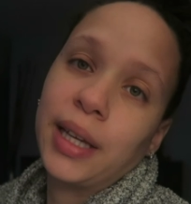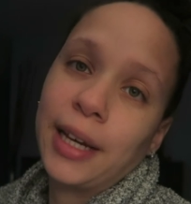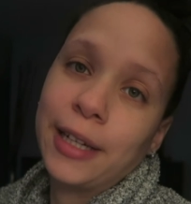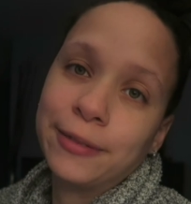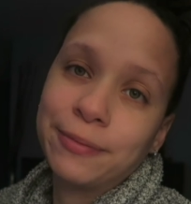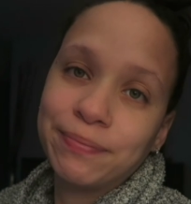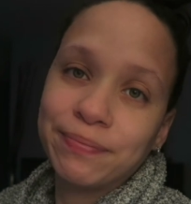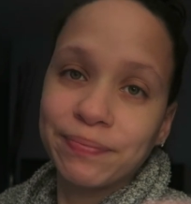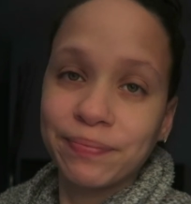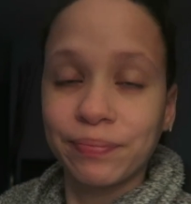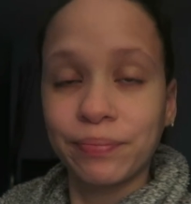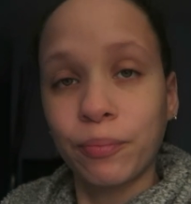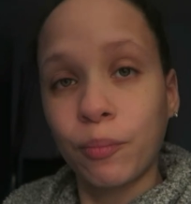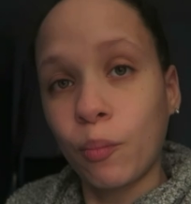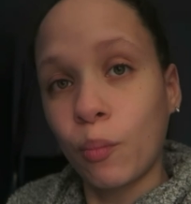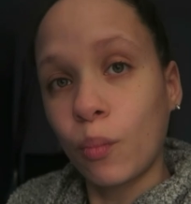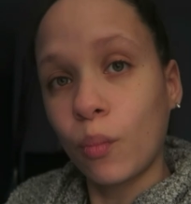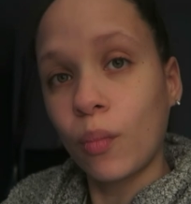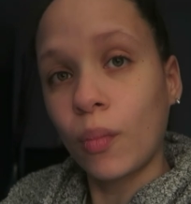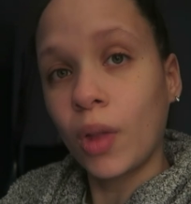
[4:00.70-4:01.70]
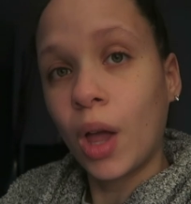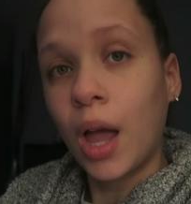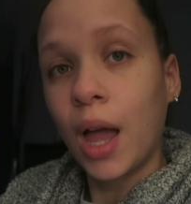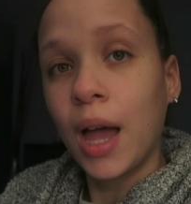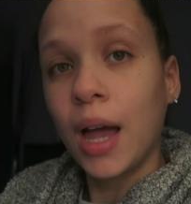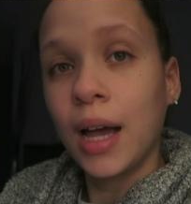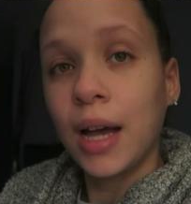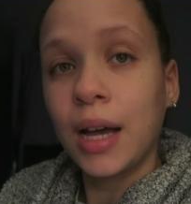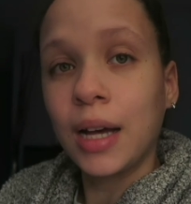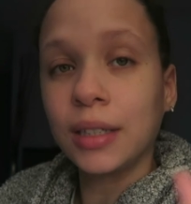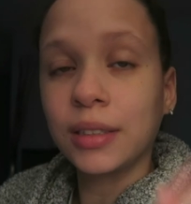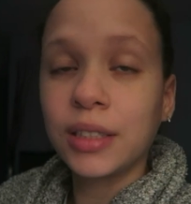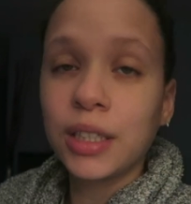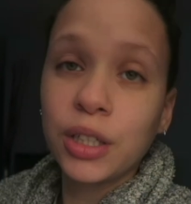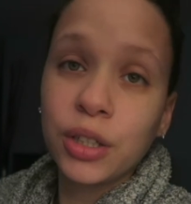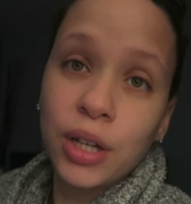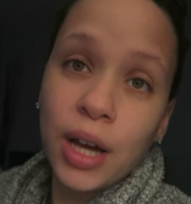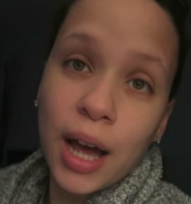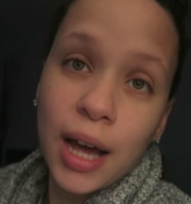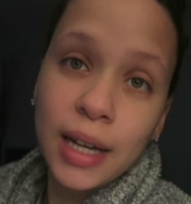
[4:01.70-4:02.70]
yeah, I'll
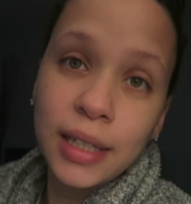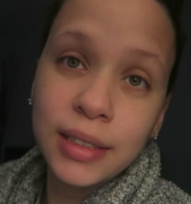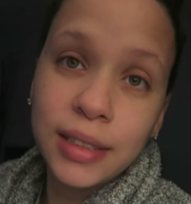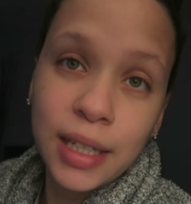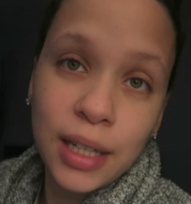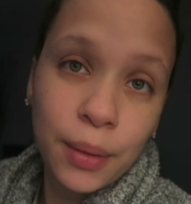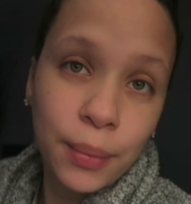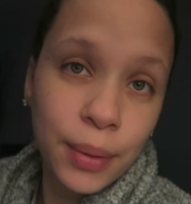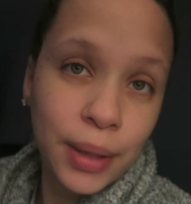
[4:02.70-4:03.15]
see you guys in a